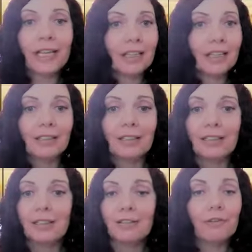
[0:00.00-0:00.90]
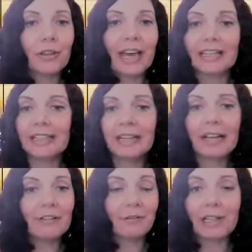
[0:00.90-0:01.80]
awake for that and
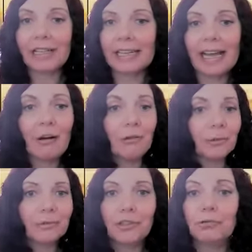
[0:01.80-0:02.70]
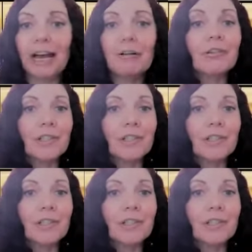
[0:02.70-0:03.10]
type for like an hour, two